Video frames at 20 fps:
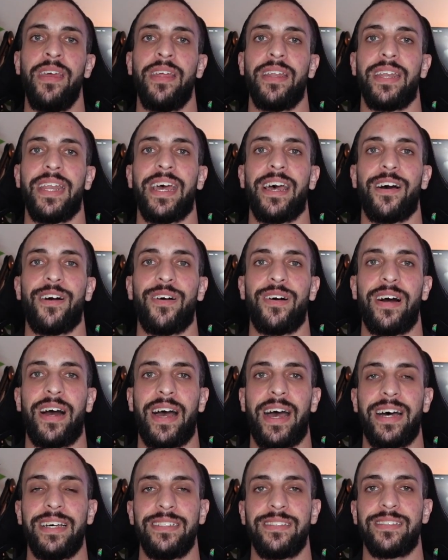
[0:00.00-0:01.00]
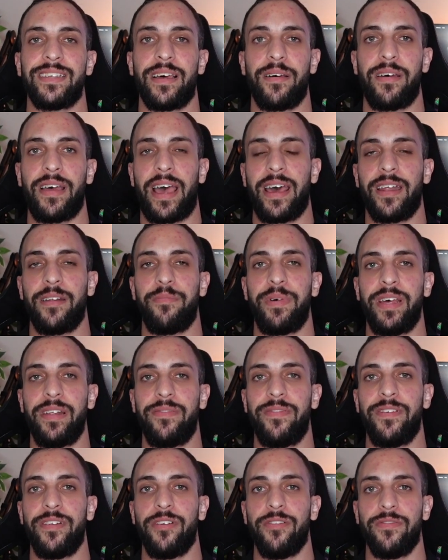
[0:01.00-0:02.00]
Now, as an added
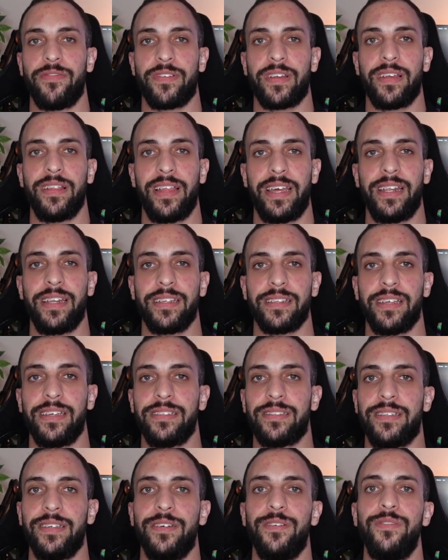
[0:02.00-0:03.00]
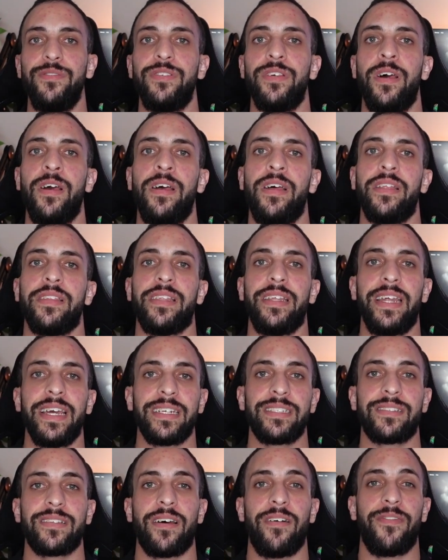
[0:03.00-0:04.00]
benefit of landing these deals, the
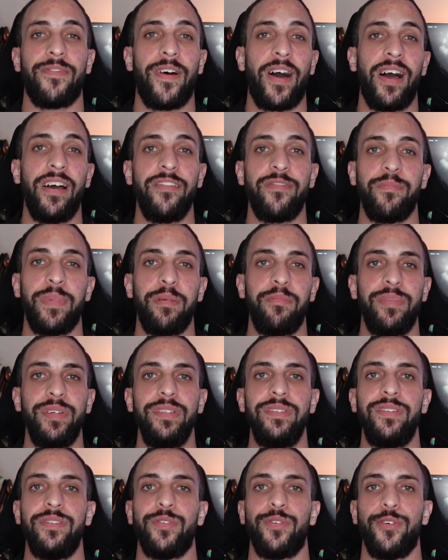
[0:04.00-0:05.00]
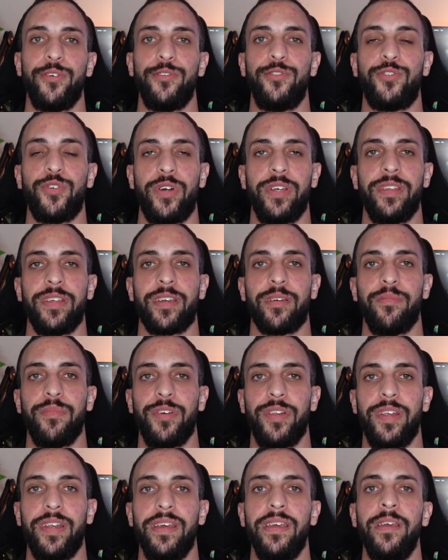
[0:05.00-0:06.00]
next 5 members who join the
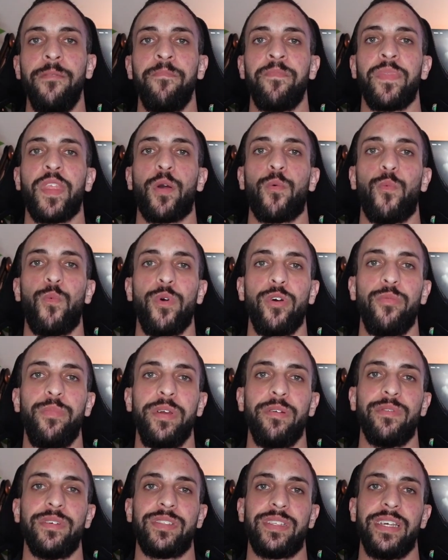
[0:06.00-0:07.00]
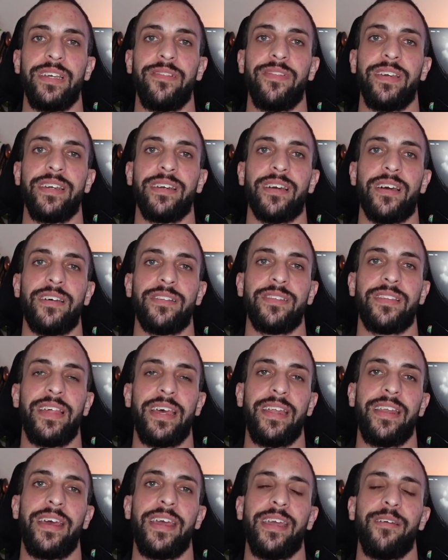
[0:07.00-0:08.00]
community will be receiving
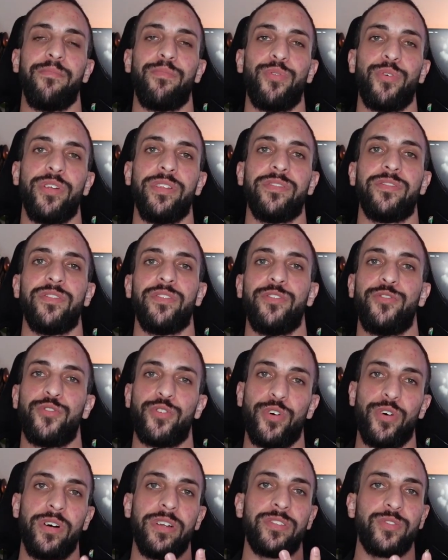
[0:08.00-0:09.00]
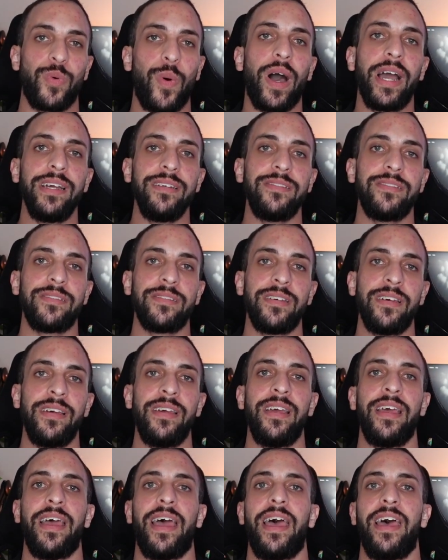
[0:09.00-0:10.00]
their name put into the draw twice.
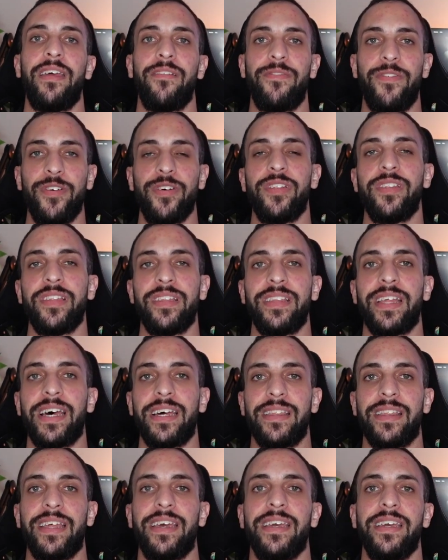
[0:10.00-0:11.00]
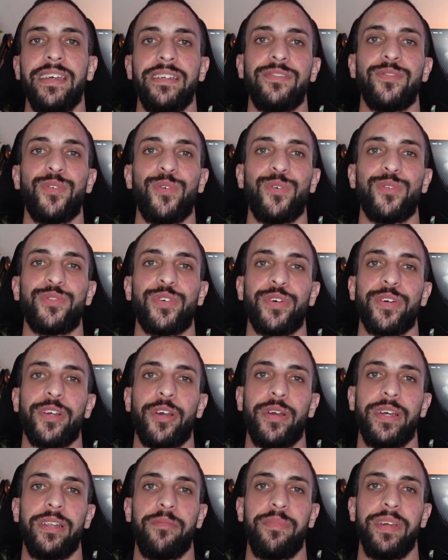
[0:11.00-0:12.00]
And further than that, there is also
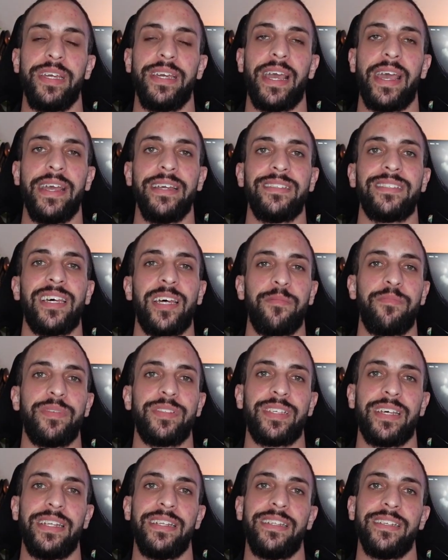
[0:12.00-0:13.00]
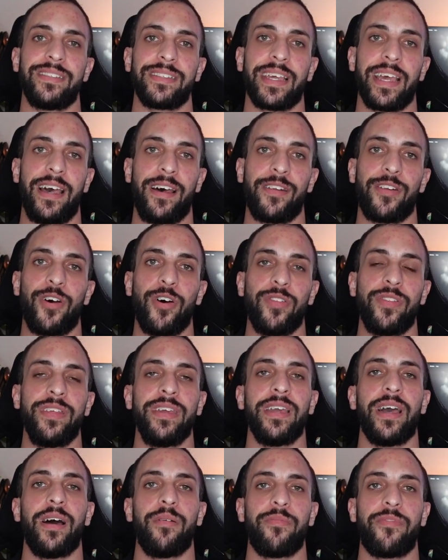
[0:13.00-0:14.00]
going to be a 10% discount on
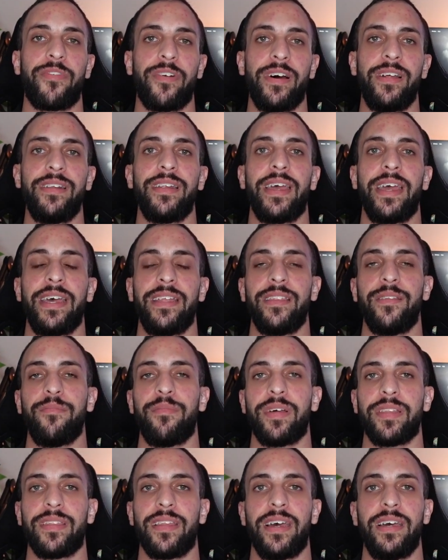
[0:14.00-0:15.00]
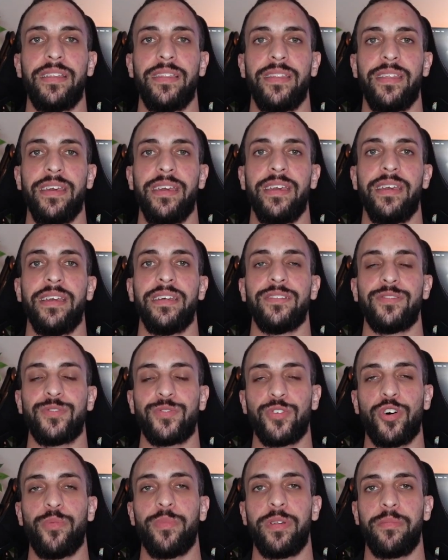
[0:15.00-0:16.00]
the upfront and the month and the
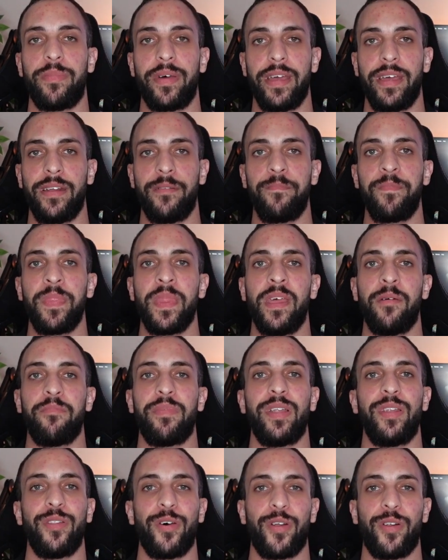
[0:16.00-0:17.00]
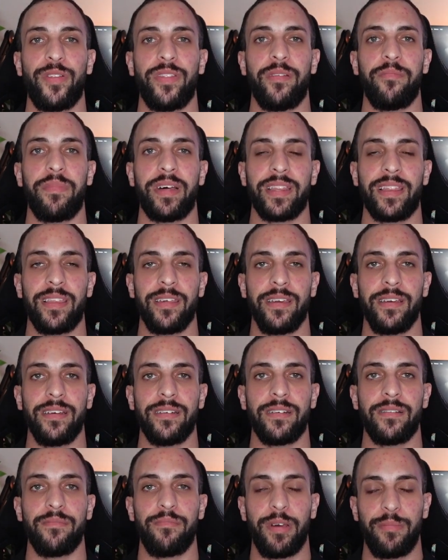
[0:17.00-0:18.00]
installment plan, but not on the monthly
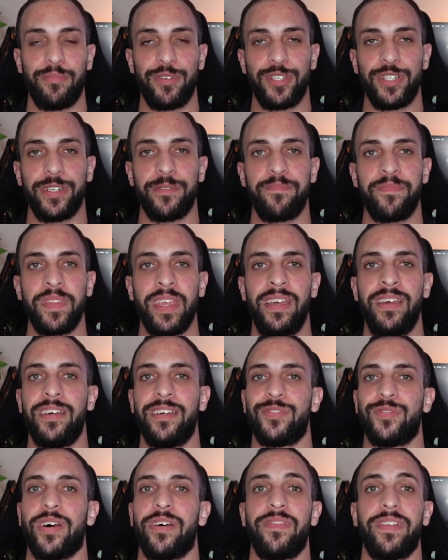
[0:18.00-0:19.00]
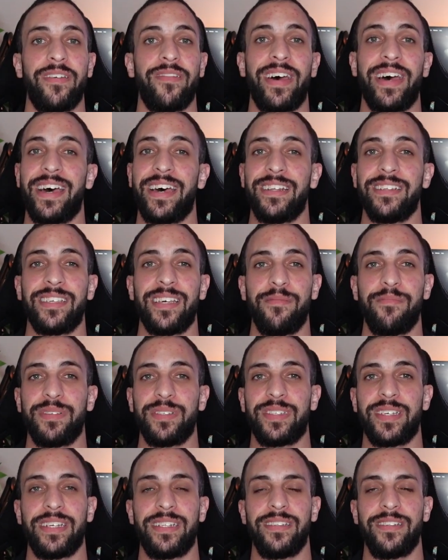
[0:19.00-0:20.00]
membership. So I've never had a
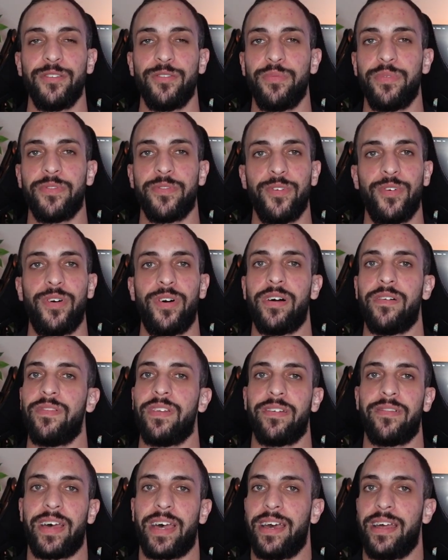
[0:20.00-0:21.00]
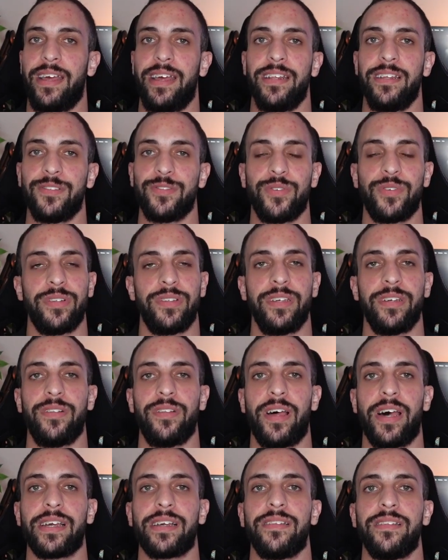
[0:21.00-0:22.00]
10% deal before. I've never had any sort of deal
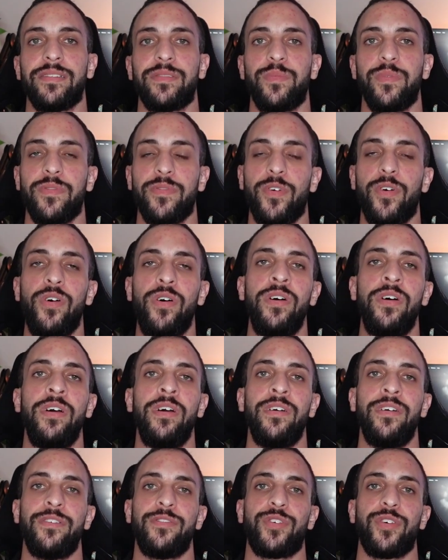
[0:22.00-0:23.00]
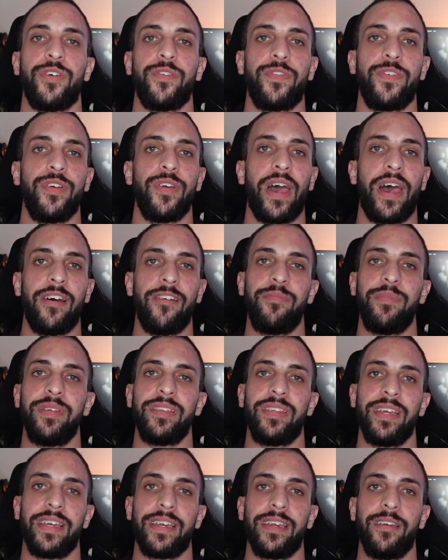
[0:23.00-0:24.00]
like this before. So if you have been
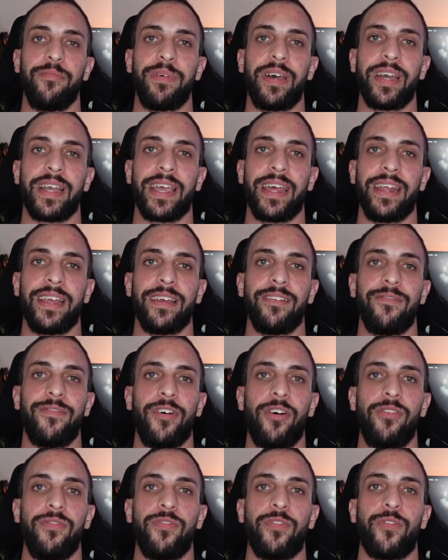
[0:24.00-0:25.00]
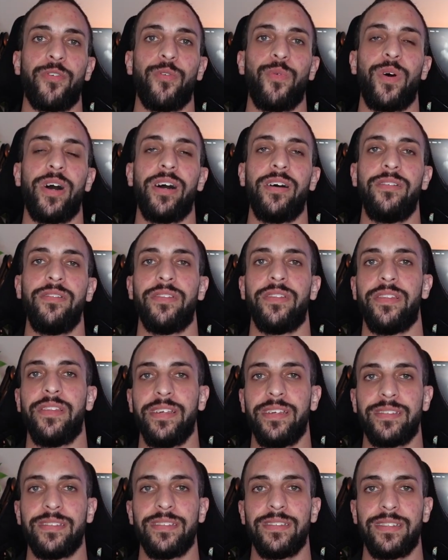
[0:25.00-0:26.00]
thinking about getting involved for a while,
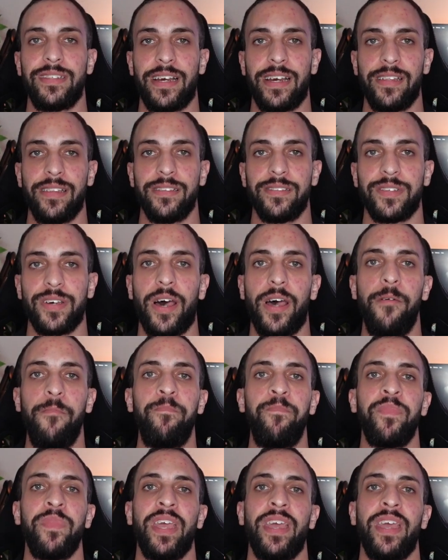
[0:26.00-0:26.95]
this is now the time.